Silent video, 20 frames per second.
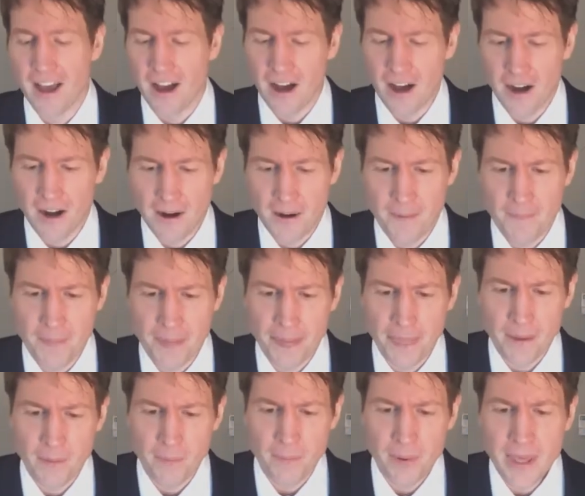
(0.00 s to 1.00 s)

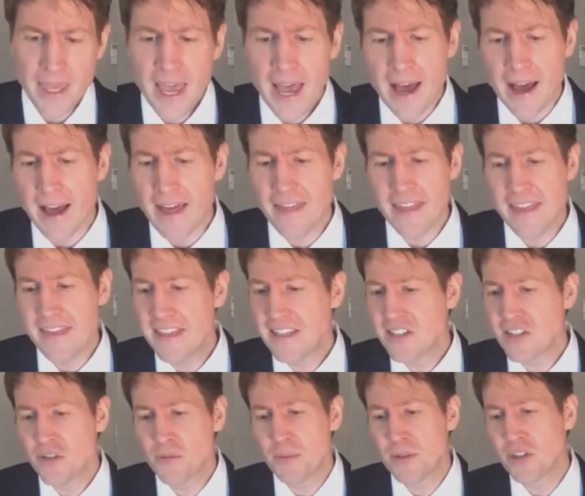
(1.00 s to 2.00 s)
Um, but yeah, th
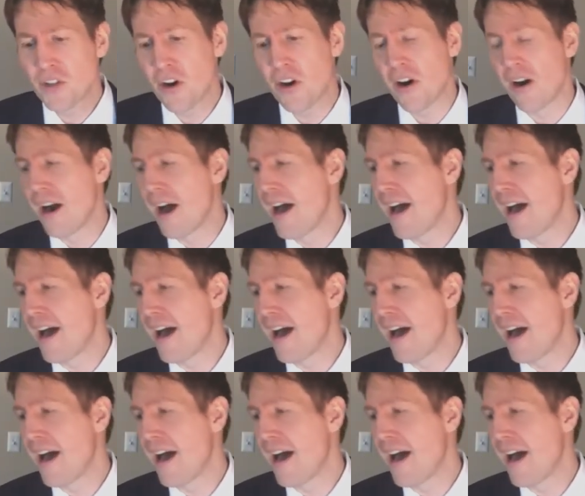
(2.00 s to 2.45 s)
this is bizarre.